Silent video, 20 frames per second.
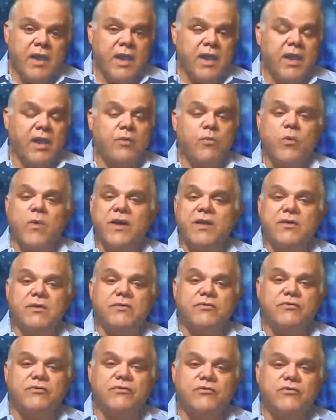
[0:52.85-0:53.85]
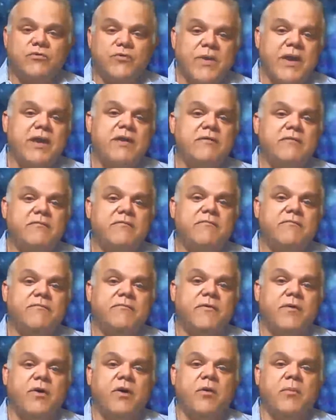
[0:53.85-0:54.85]
I went straight
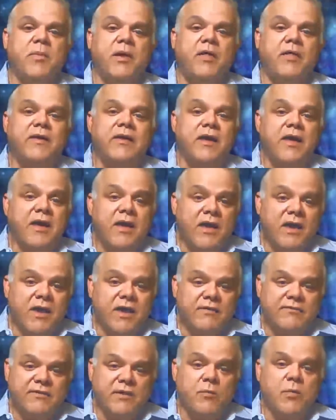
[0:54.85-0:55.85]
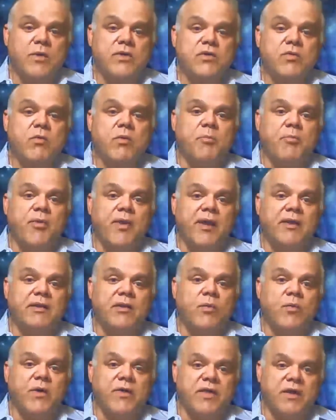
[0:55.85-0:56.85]
for her belly. I said, "When you were
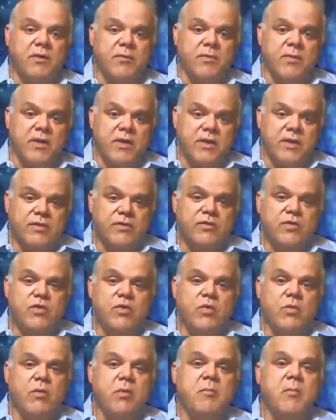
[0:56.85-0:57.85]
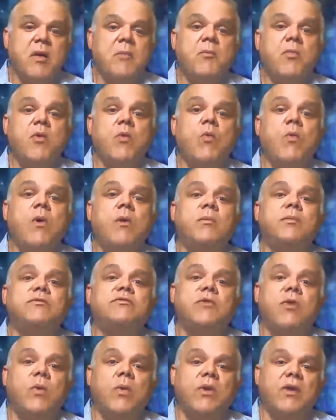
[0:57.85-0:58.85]
pregnant with him, do you remember what
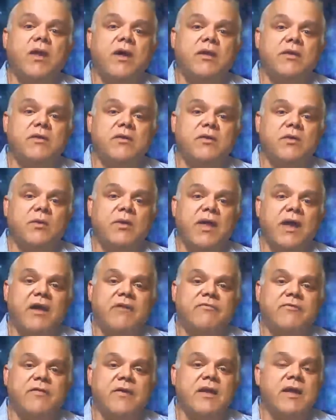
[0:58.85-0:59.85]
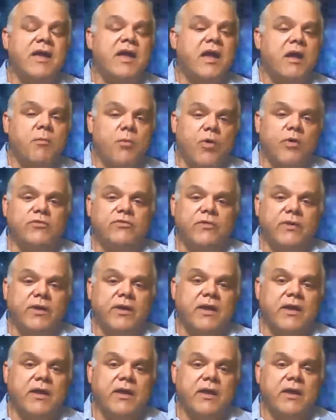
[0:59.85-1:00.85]
was going on in your life
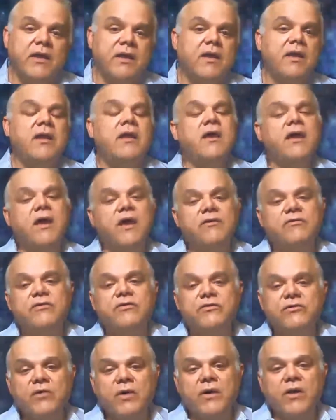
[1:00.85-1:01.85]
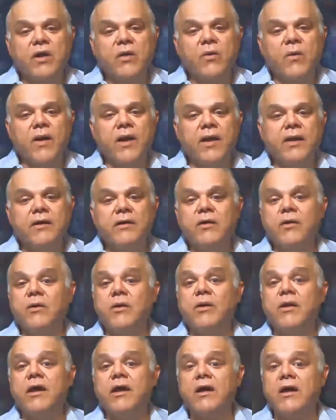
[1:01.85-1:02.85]
emotionally?" And she started crying.
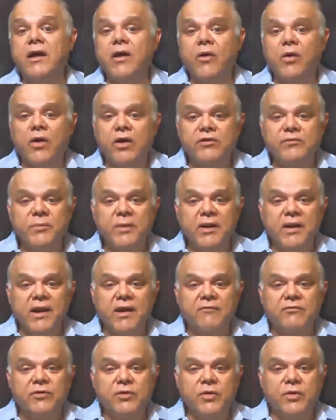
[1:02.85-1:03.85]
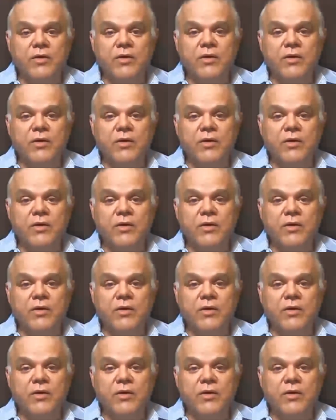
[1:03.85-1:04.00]
Her husband left her.